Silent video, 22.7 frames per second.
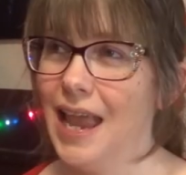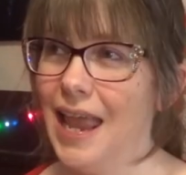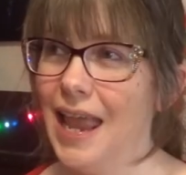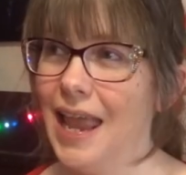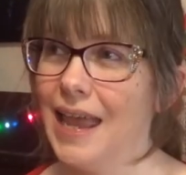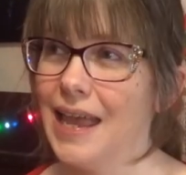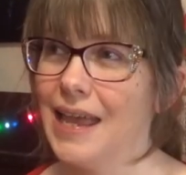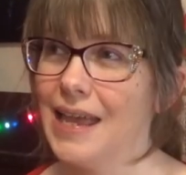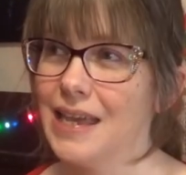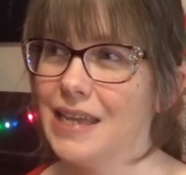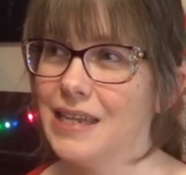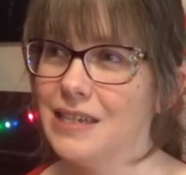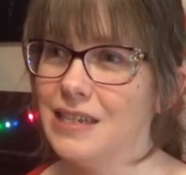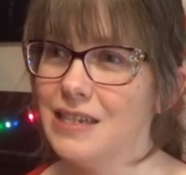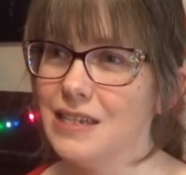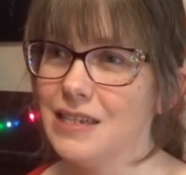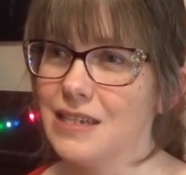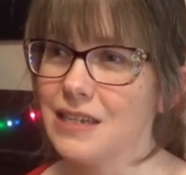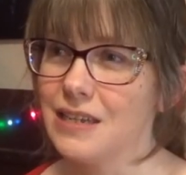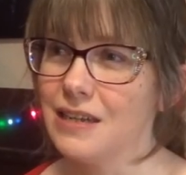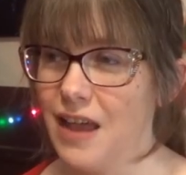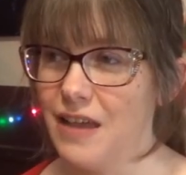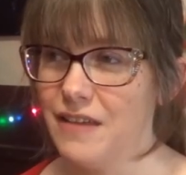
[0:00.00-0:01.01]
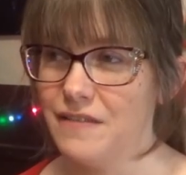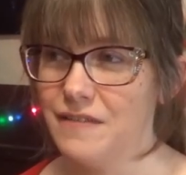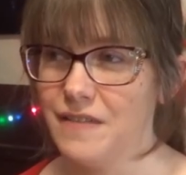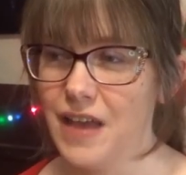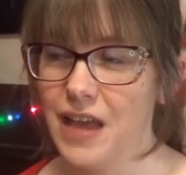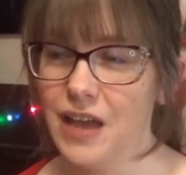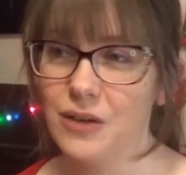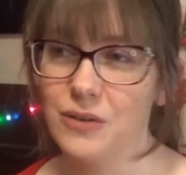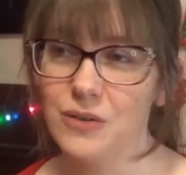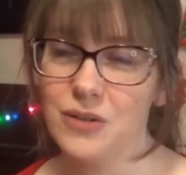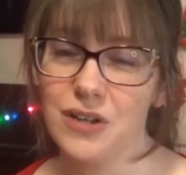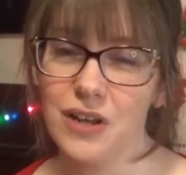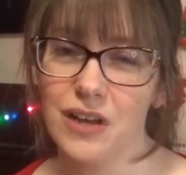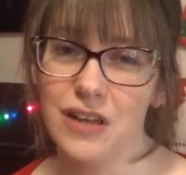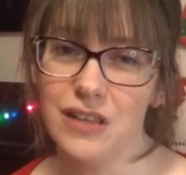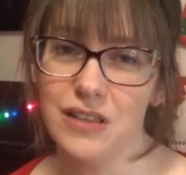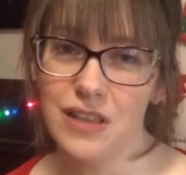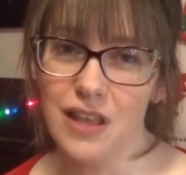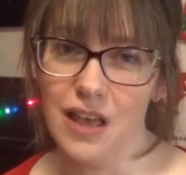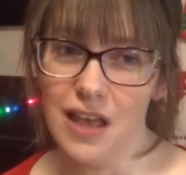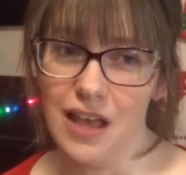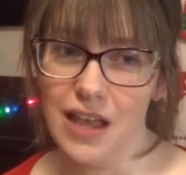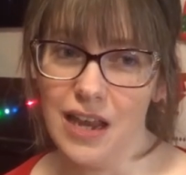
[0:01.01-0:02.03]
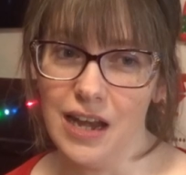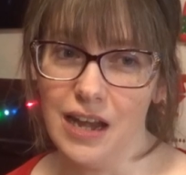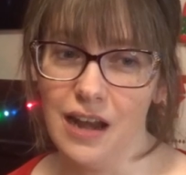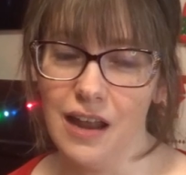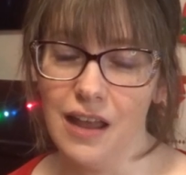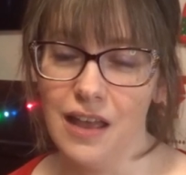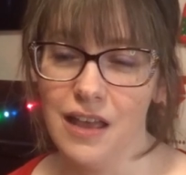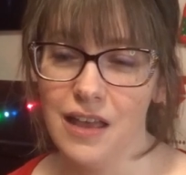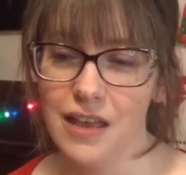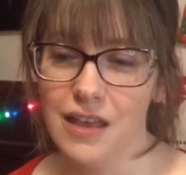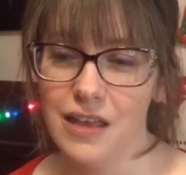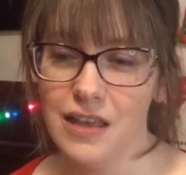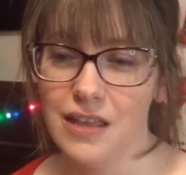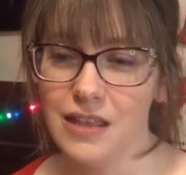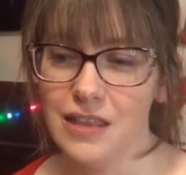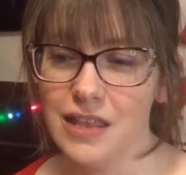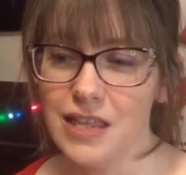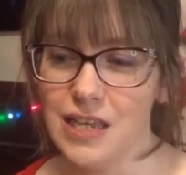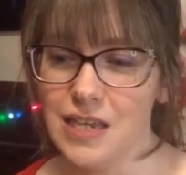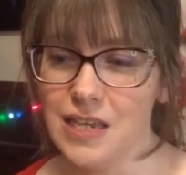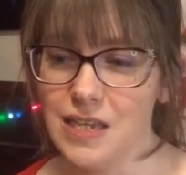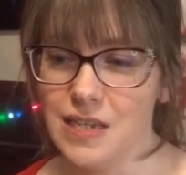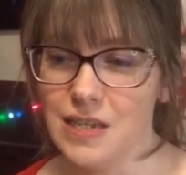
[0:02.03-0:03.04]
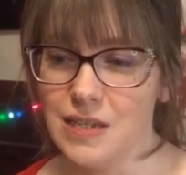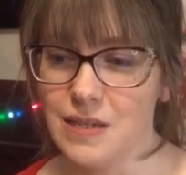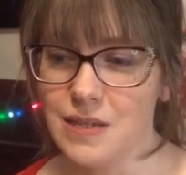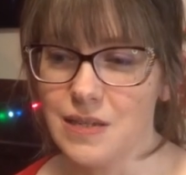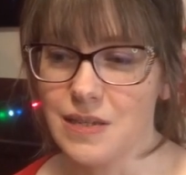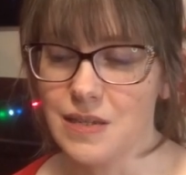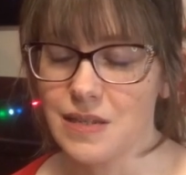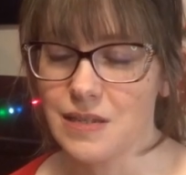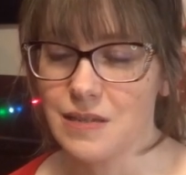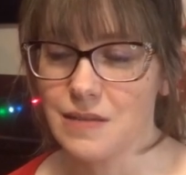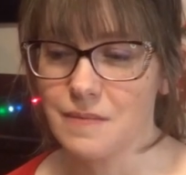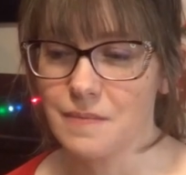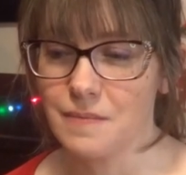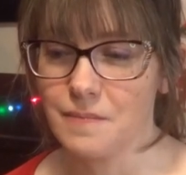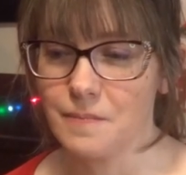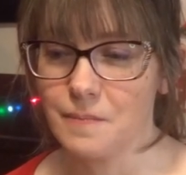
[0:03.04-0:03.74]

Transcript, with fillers: and I found online these